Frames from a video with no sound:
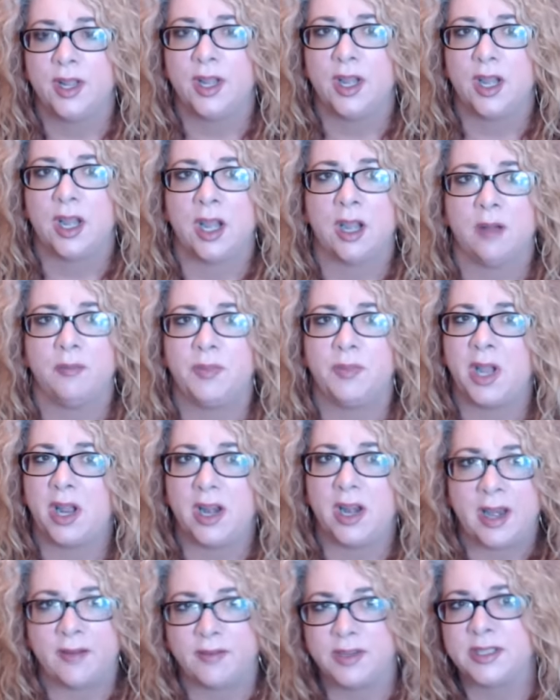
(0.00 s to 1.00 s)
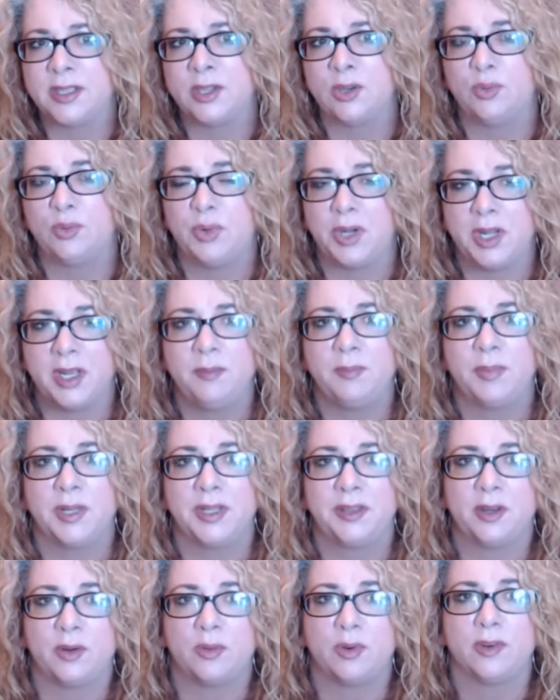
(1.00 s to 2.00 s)
Um, not every single one, but
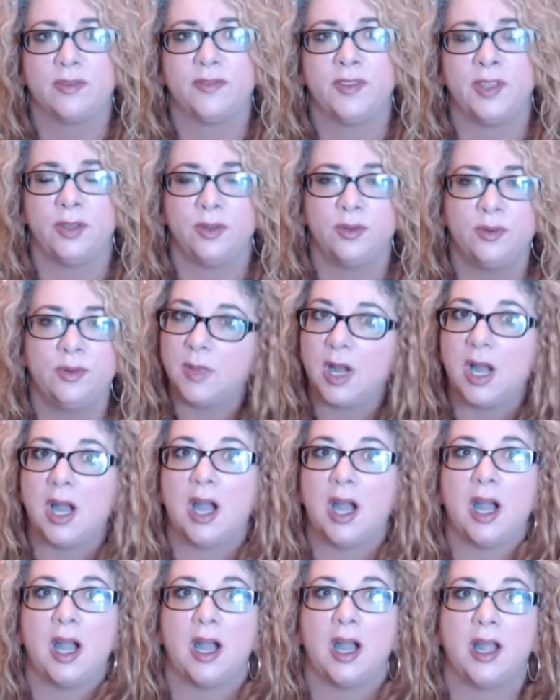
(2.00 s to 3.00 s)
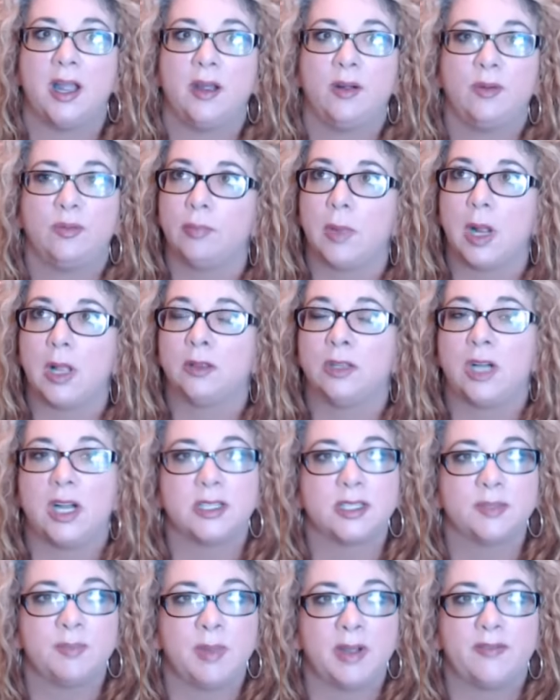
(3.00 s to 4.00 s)
there were a few. I
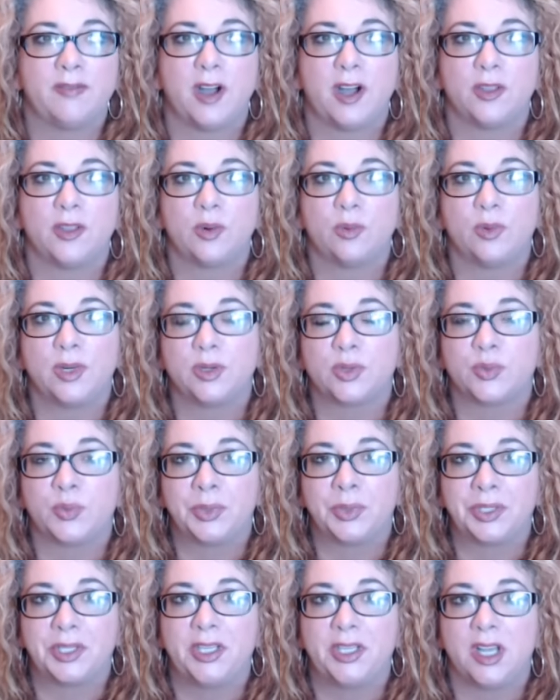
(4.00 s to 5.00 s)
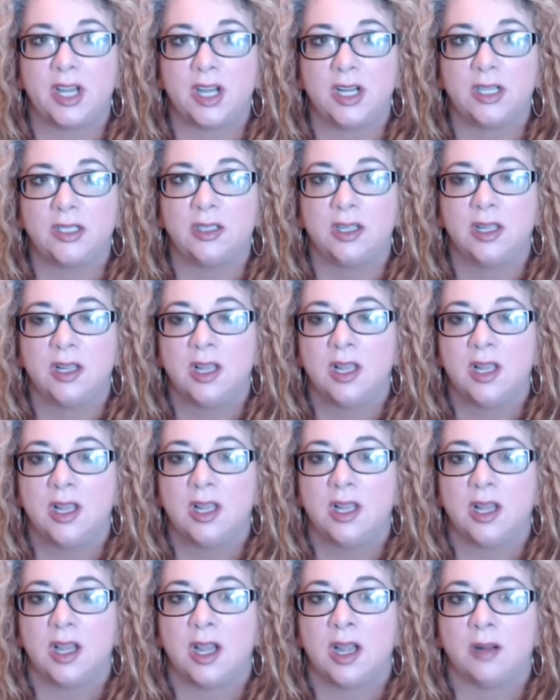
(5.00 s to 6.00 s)
lost my father when I was really young.
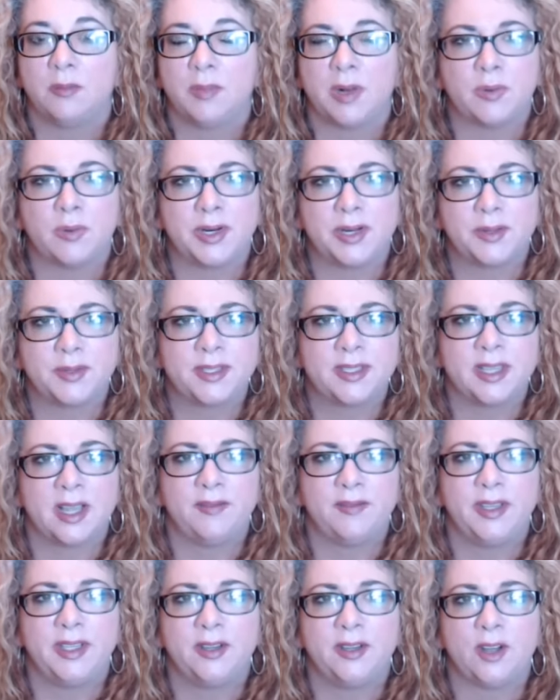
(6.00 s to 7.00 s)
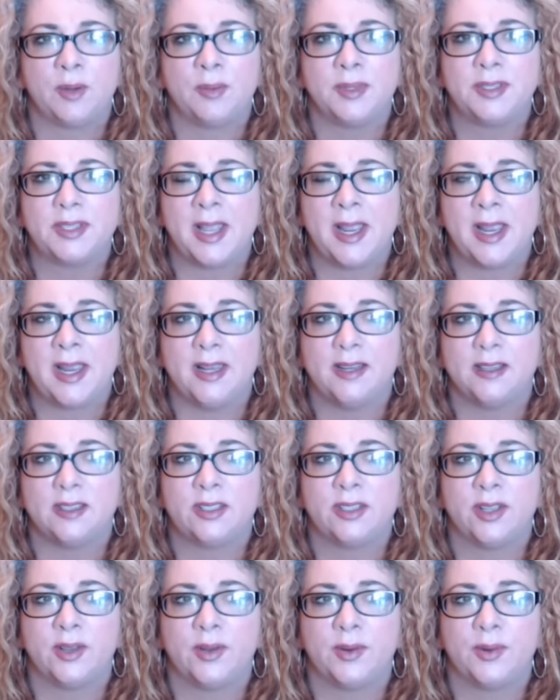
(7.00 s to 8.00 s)
Um, when I was seven, almost eight,
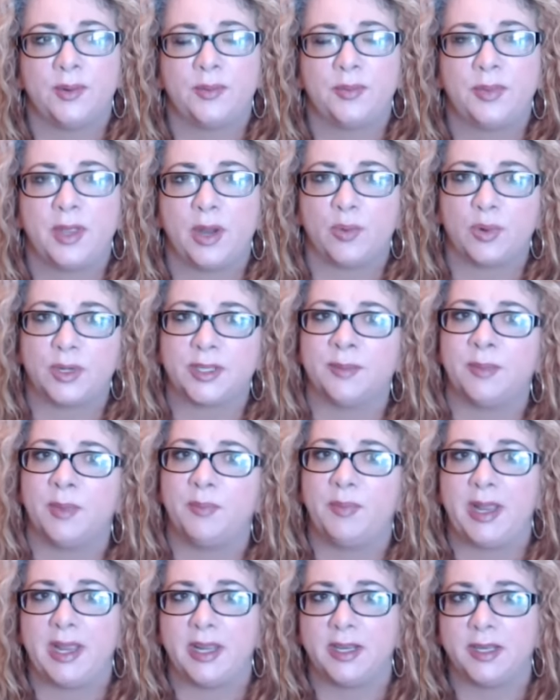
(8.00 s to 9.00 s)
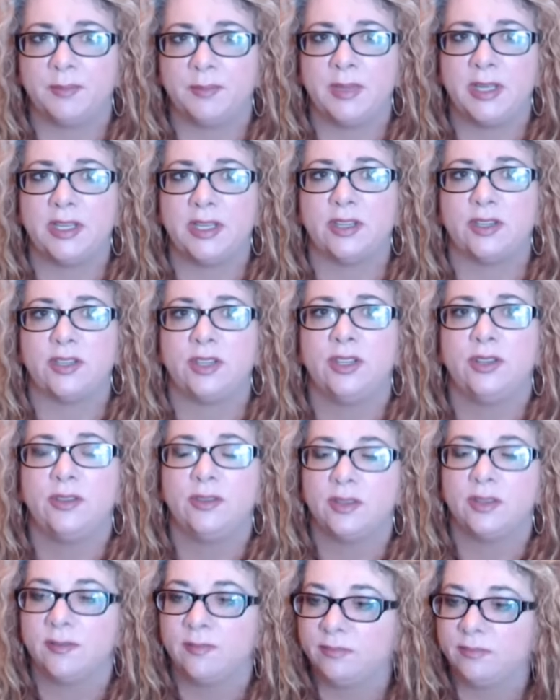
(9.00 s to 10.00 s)
so there were some abandonment
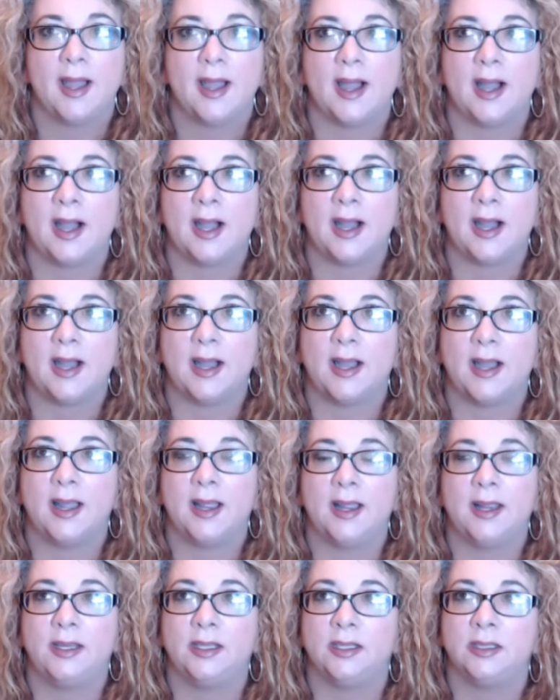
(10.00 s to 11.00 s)
issues. I